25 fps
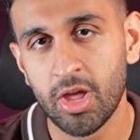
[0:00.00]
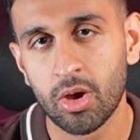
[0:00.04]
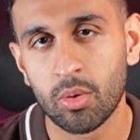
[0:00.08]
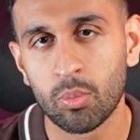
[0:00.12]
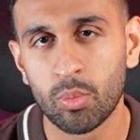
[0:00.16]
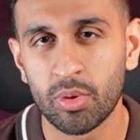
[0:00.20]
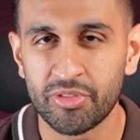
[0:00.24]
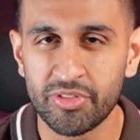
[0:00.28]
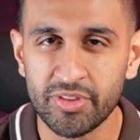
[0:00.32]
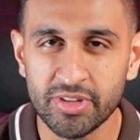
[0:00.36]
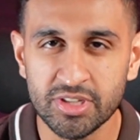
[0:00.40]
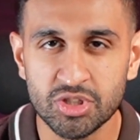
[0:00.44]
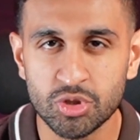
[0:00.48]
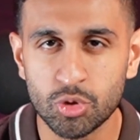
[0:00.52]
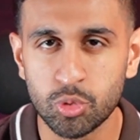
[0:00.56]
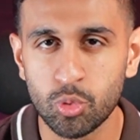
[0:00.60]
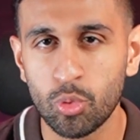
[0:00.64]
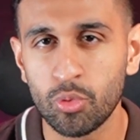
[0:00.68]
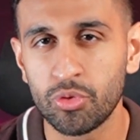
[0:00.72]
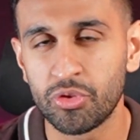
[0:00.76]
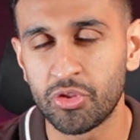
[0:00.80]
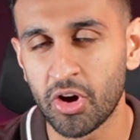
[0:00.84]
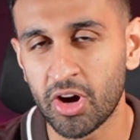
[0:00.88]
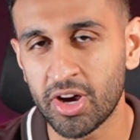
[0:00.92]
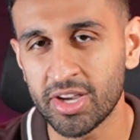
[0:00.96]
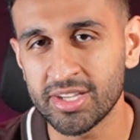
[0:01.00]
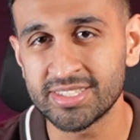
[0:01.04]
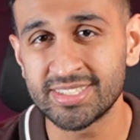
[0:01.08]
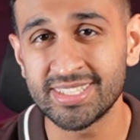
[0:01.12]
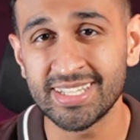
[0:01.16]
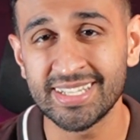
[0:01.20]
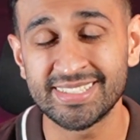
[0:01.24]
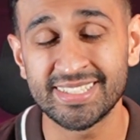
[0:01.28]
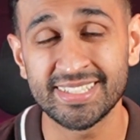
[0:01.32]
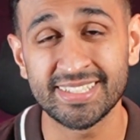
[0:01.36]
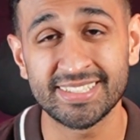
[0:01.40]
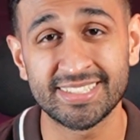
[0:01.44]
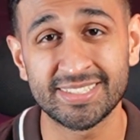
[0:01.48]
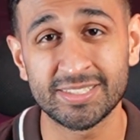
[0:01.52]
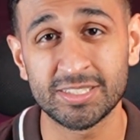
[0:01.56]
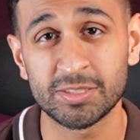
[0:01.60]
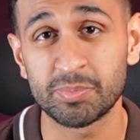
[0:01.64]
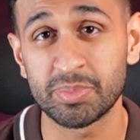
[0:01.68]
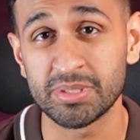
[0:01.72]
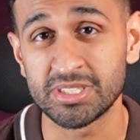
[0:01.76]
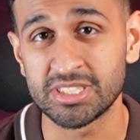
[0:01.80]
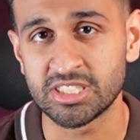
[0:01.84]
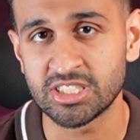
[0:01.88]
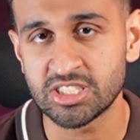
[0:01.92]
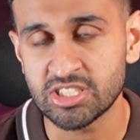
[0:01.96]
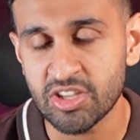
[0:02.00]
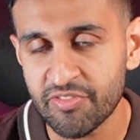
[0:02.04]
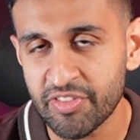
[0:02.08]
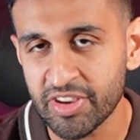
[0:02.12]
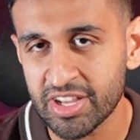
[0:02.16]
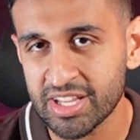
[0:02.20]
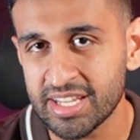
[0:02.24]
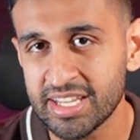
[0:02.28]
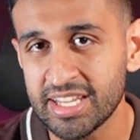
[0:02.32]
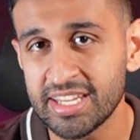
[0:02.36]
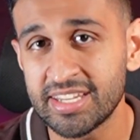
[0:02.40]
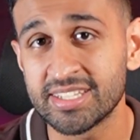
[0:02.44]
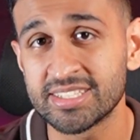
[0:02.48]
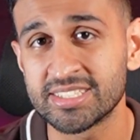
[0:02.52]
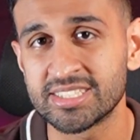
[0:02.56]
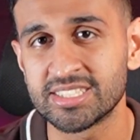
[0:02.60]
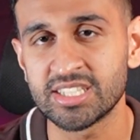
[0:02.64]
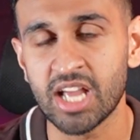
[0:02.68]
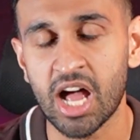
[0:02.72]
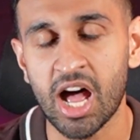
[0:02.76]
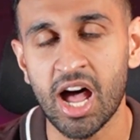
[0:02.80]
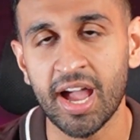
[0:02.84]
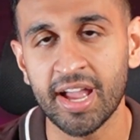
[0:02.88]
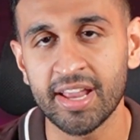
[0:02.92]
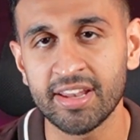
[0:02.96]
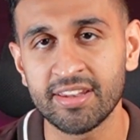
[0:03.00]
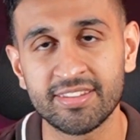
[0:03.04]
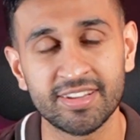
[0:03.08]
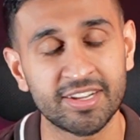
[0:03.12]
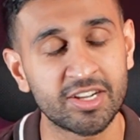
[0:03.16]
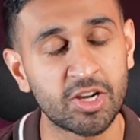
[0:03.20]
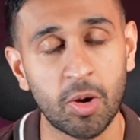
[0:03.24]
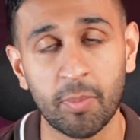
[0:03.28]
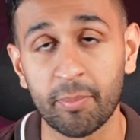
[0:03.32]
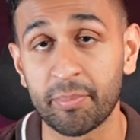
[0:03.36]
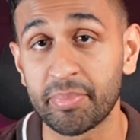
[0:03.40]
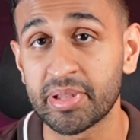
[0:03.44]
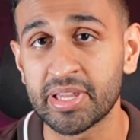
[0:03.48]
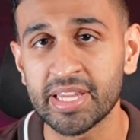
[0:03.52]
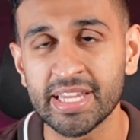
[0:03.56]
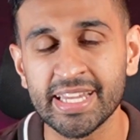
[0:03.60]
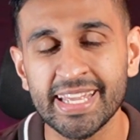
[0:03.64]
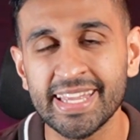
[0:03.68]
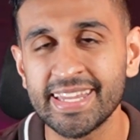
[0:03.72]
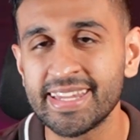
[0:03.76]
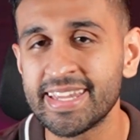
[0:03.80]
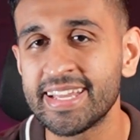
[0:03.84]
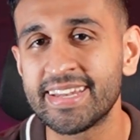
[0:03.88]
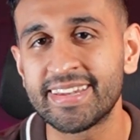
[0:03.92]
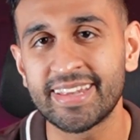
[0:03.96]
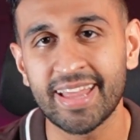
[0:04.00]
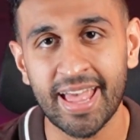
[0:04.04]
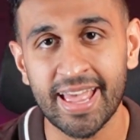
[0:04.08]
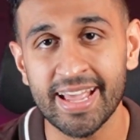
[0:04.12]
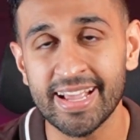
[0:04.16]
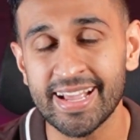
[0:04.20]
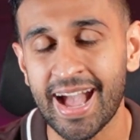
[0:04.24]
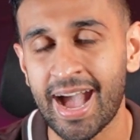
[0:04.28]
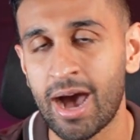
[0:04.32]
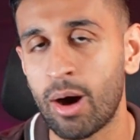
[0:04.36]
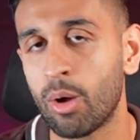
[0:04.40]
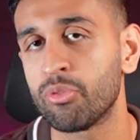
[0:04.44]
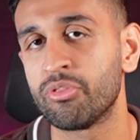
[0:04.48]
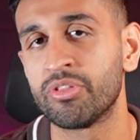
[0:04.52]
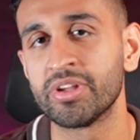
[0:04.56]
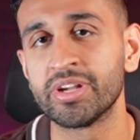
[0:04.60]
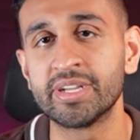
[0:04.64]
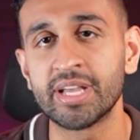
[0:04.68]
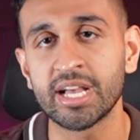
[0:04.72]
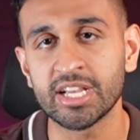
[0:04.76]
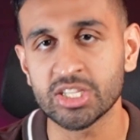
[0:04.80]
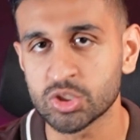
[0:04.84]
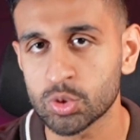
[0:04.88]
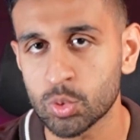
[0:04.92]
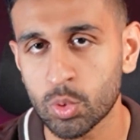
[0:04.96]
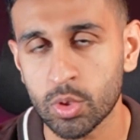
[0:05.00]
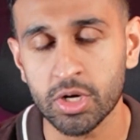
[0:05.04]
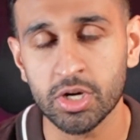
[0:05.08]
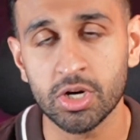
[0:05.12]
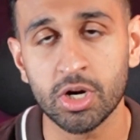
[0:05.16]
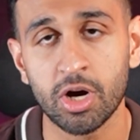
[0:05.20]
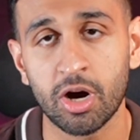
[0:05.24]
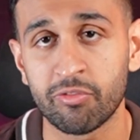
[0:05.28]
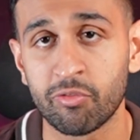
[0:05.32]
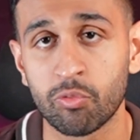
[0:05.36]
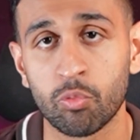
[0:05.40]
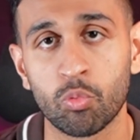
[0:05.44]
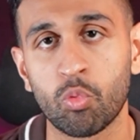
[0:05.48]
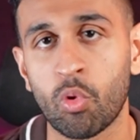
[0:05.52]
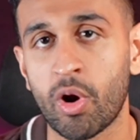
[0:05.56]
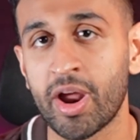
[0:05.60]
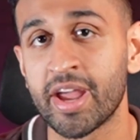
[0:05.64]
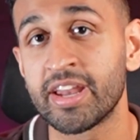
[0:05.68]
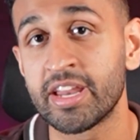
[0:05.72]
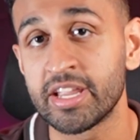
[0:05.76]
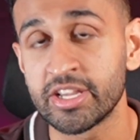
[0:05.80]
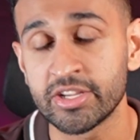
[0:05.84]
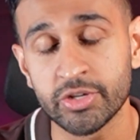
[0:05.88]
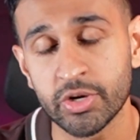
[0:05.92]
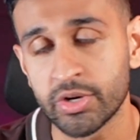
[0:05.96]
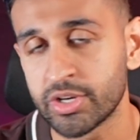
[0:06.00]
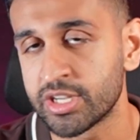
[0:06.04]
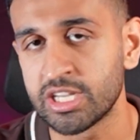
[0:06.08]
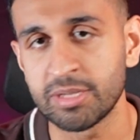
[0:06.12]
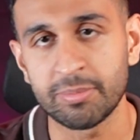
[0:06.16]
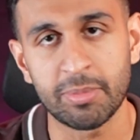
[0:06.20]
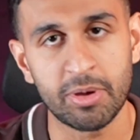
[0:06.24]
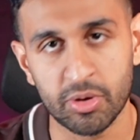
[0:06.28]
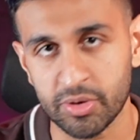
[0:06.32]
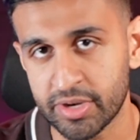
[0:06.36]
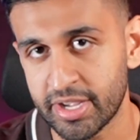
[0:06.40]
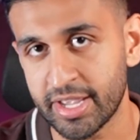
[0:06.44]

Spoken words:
What this tool does is it's specifically designed to completely take out the guesswork of writing your email